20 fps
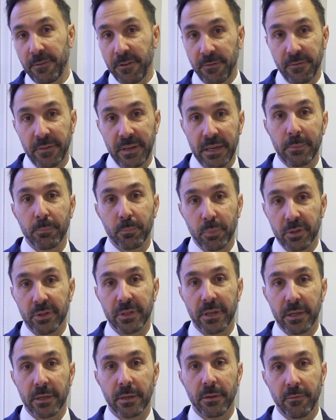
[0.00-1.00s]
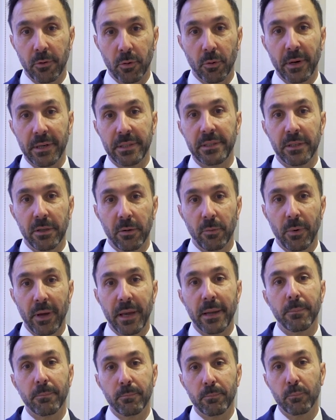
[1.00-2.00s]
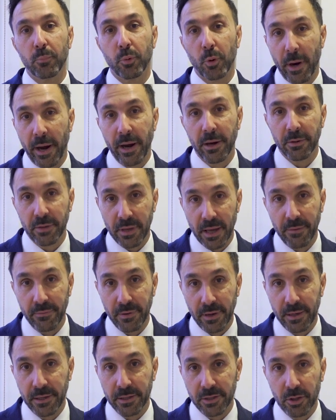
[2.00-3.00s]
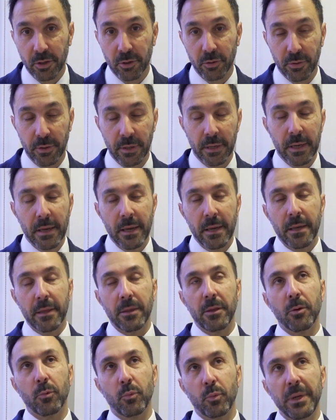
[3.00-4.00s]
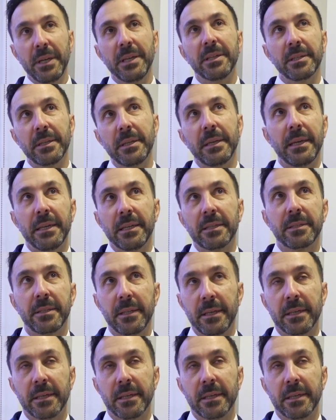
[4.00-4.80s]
15% of your ideal weight prior to having any surgery. The reason is